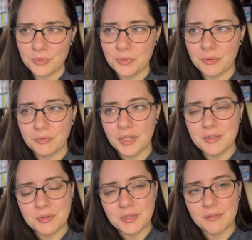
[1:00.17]
with a friend
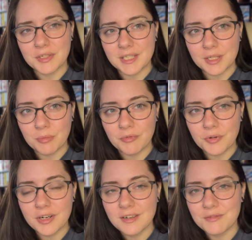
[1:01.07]
who's never seen it
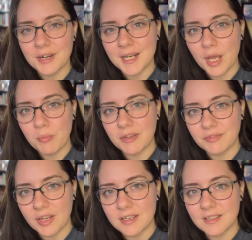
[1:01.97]
before. Right now, my
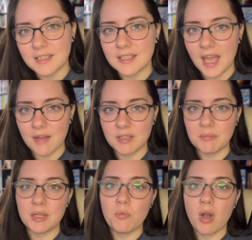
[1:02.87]
friend is having
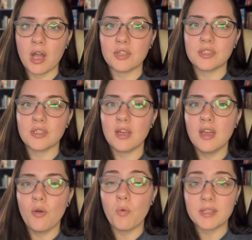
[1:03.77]
me watch
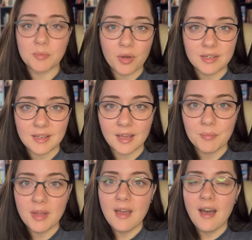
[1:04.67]
Once Upon a Time.
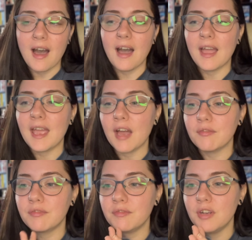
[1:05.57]
I have
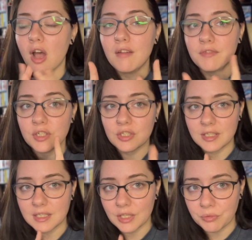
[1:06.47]
not finished
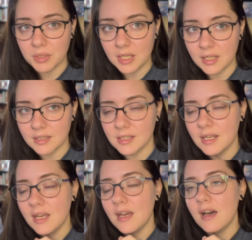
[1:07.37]
season 3 yet.
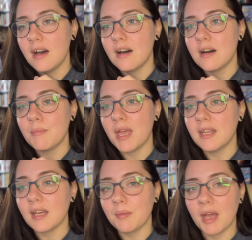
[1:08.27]
And
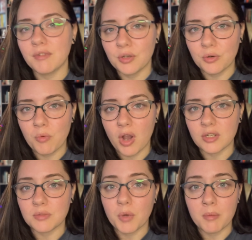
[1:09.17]
I'm having her
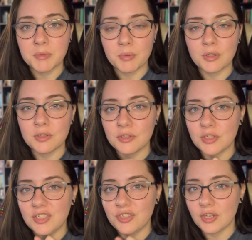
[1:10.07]
watch Bob's Burgers. She
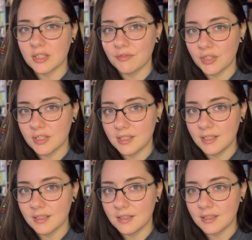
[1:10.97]
just finished
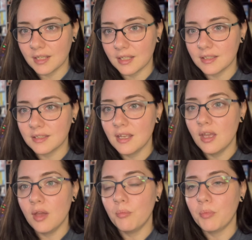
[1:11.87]
season 6.
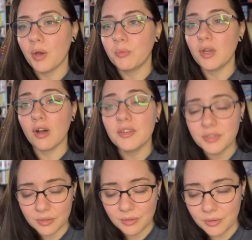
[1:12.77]
But we
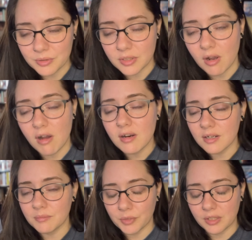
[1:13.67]
also host our
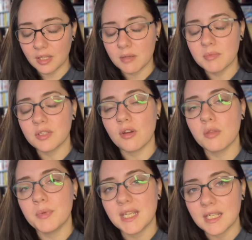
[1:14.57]
book club. It's called the
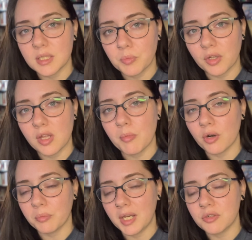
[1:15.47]
Pedantic Book Club on our
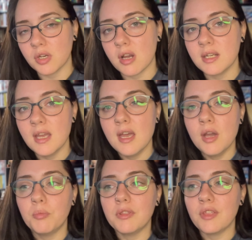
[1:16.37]
Patreon.
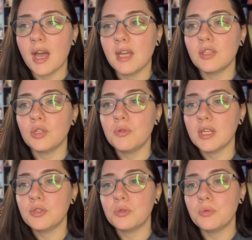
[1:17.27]
With that, you get
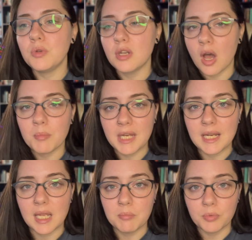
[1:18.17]
to nominate
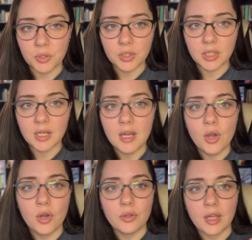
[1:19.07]
a book
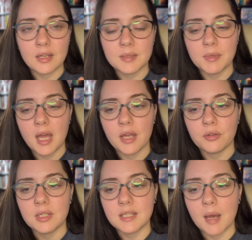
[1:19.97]
that has been either
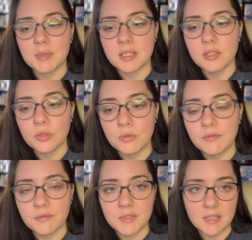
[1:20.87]
adapted to
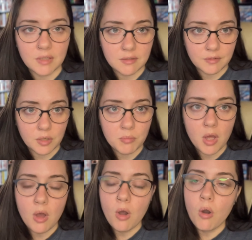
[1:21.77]
TV and film,
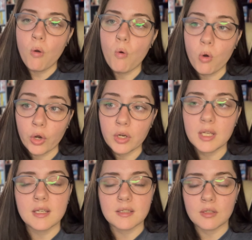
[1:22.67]
or it
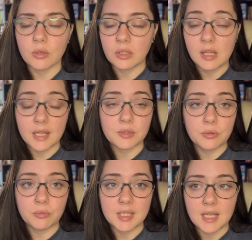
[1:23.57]
is a classical
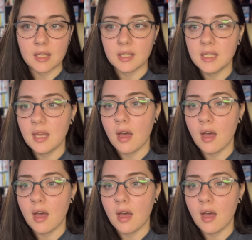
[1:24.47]
retelling.